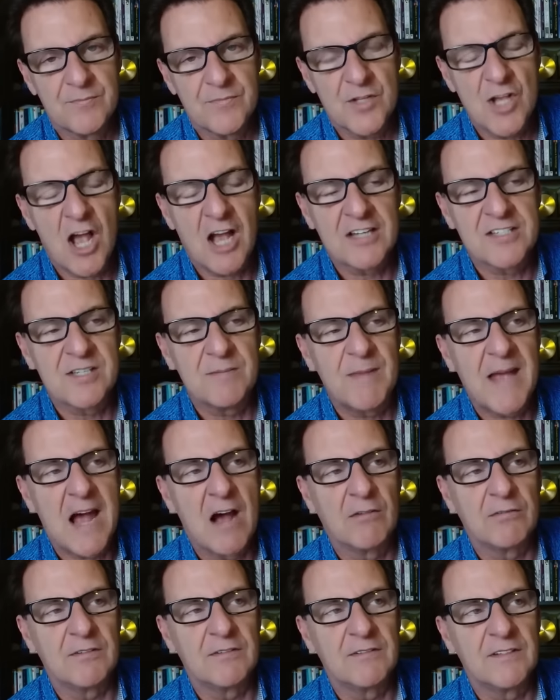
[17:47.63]
Talks
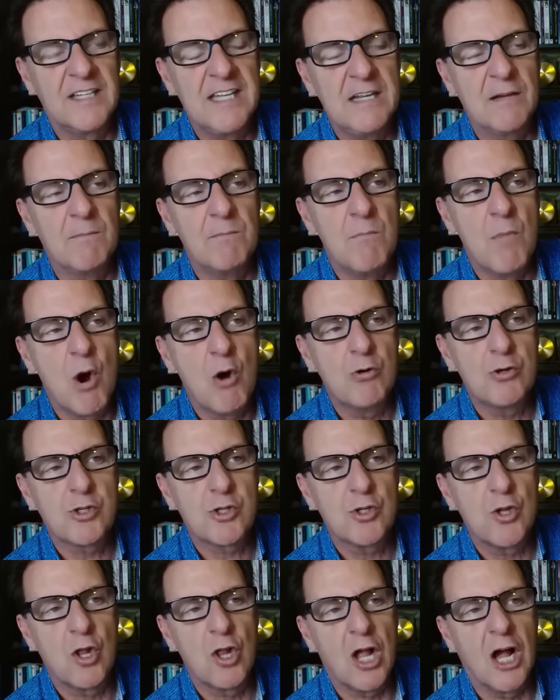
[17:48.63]
about the
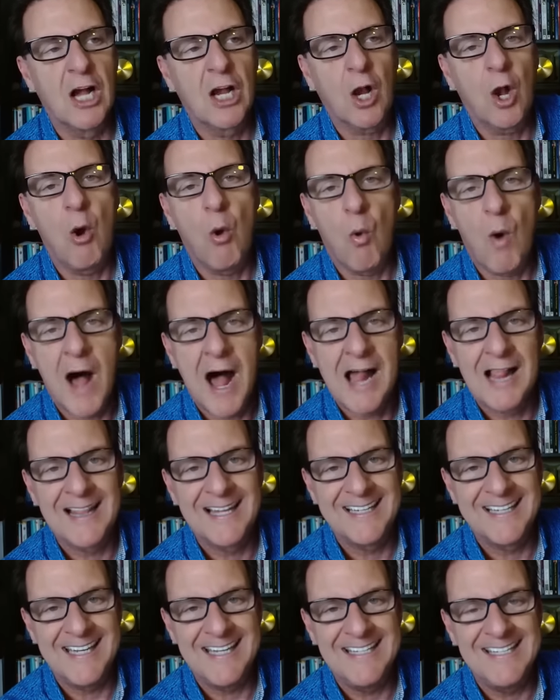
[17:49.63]
emotional
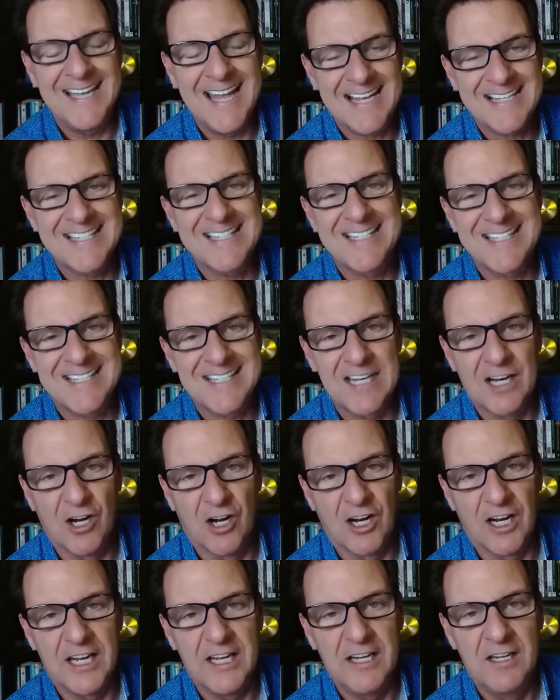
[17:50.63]
equality
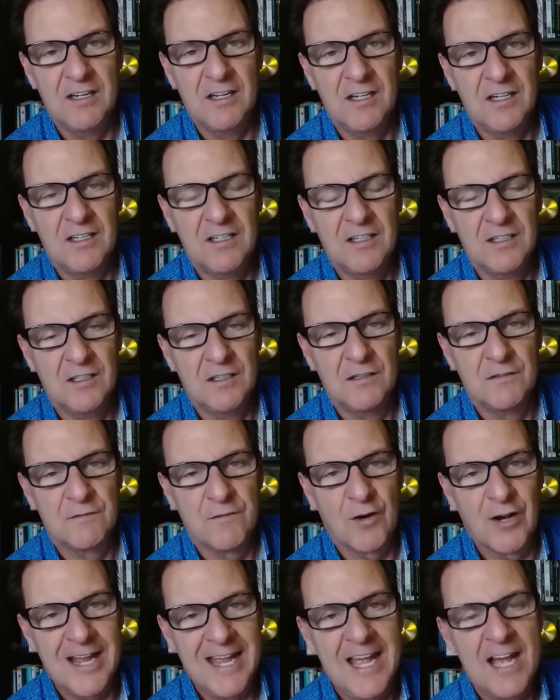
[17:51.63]
necessary
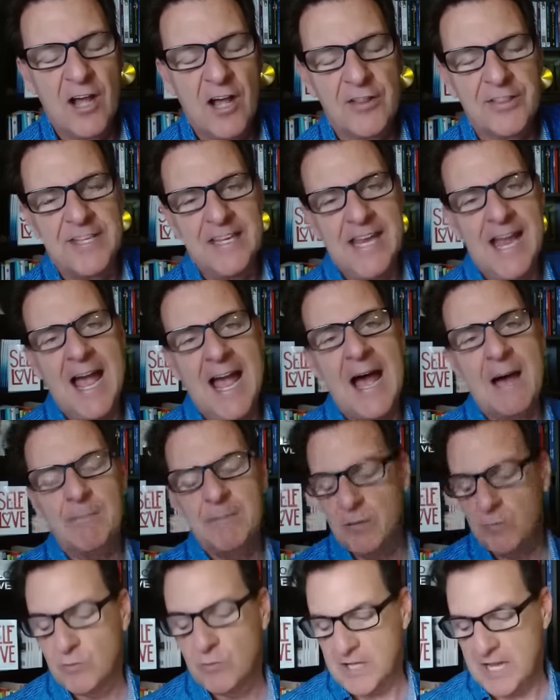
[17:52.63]
for a healthy,
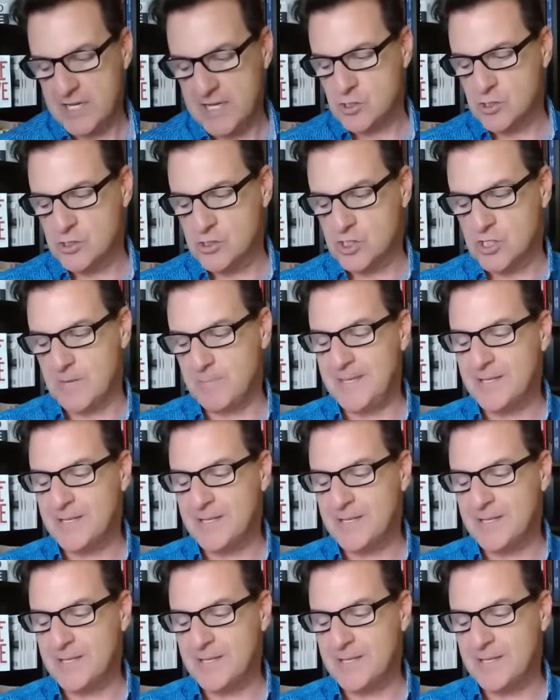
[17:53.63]
happy relationship.